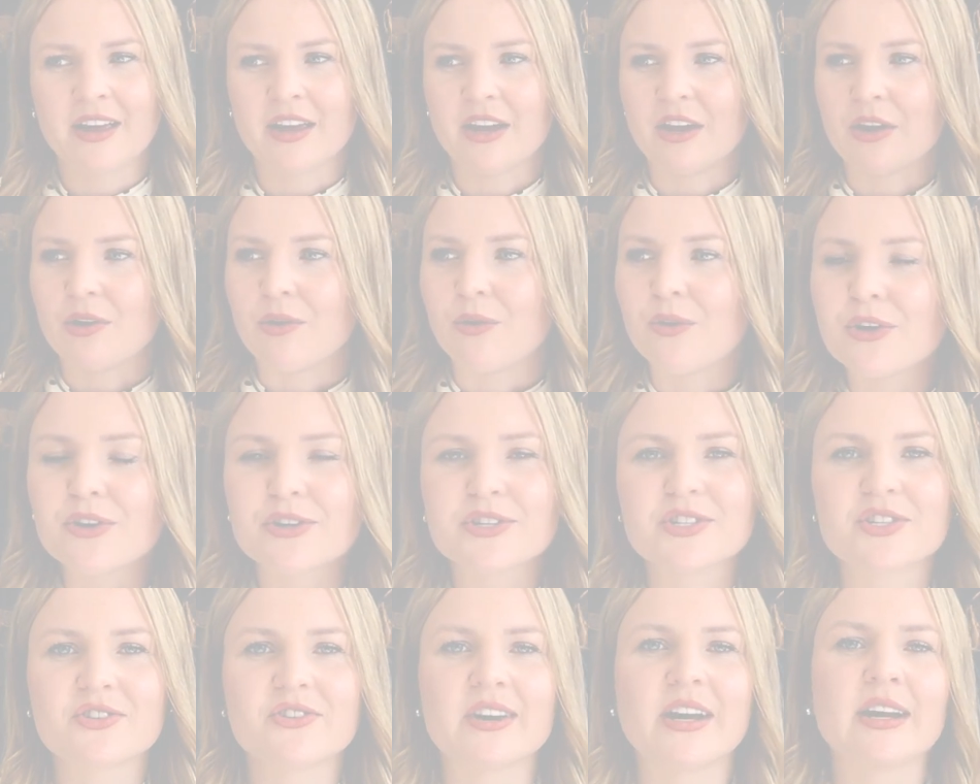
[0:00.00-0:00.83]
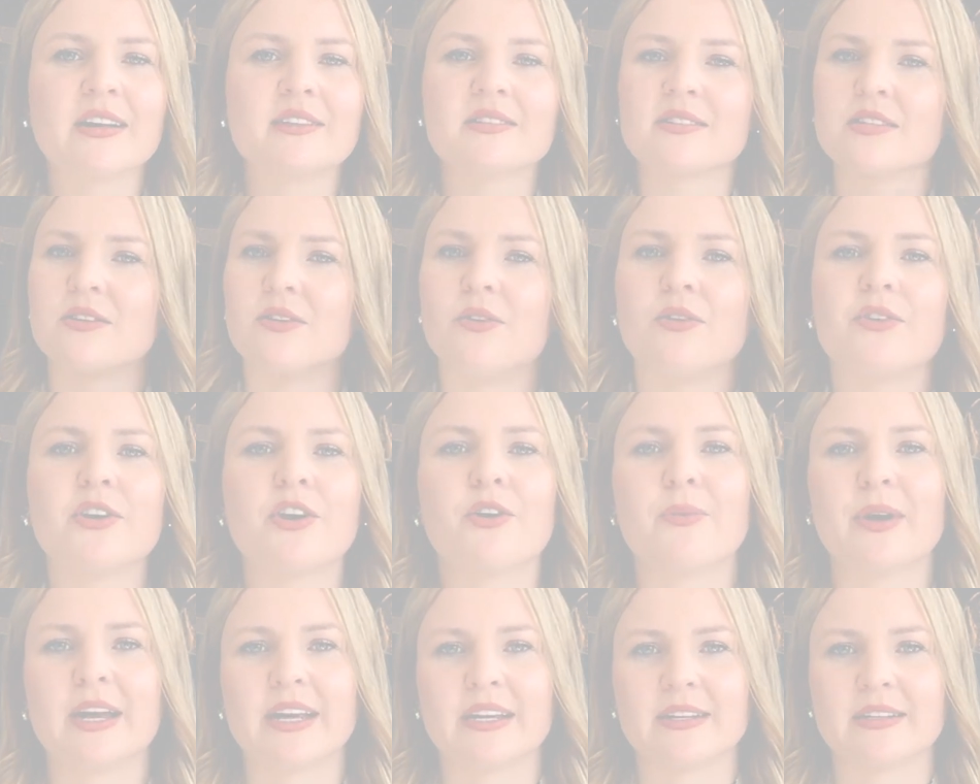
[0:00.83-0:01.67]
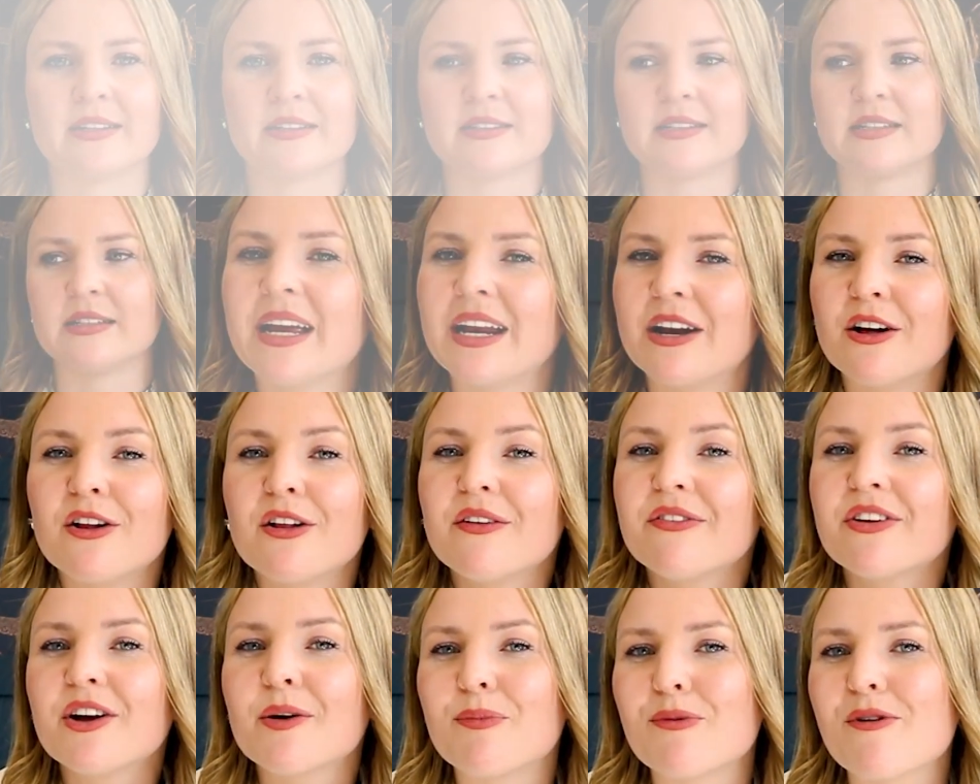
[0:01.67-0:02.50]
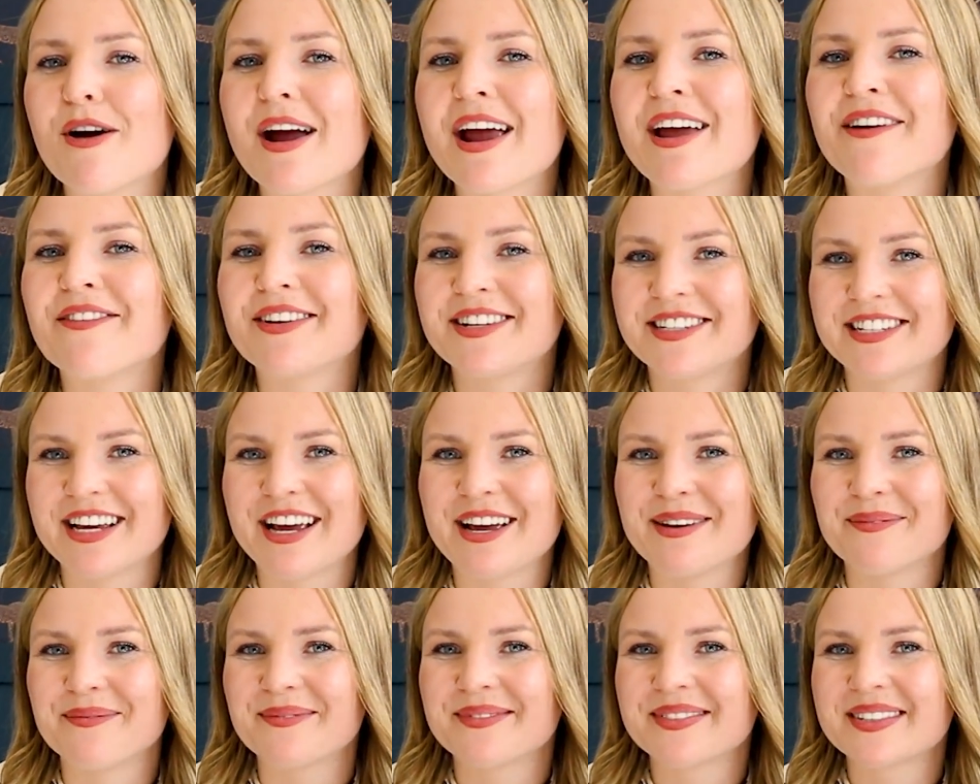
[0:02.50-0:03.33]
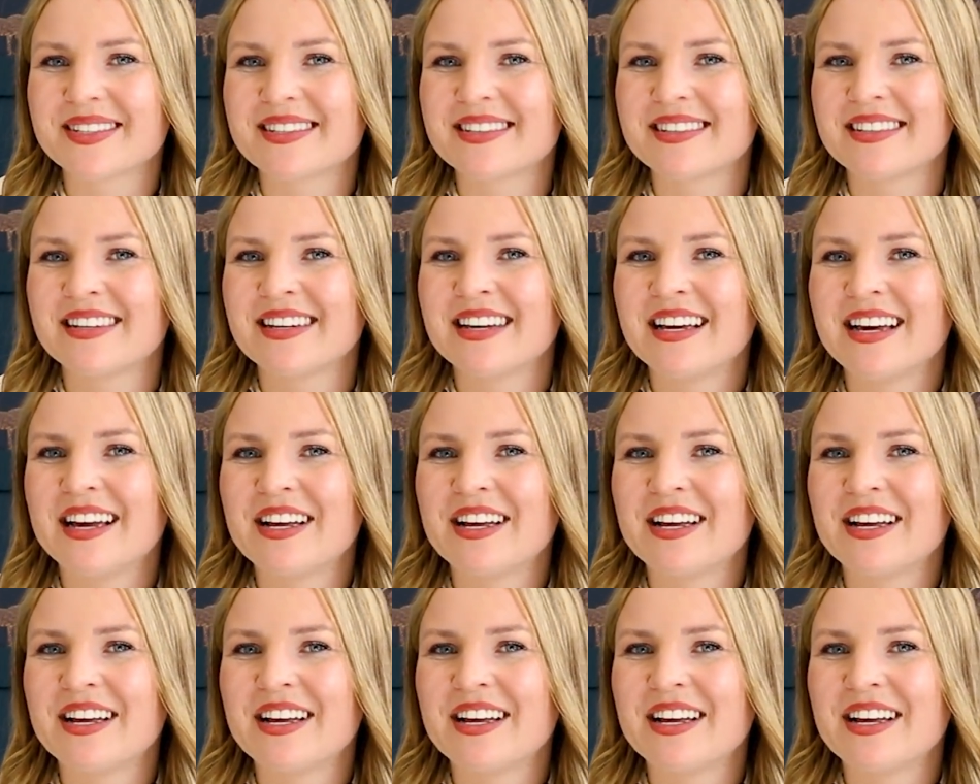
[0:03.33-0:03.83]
in all your strengths and all your weaknesses, in all of your brave attempts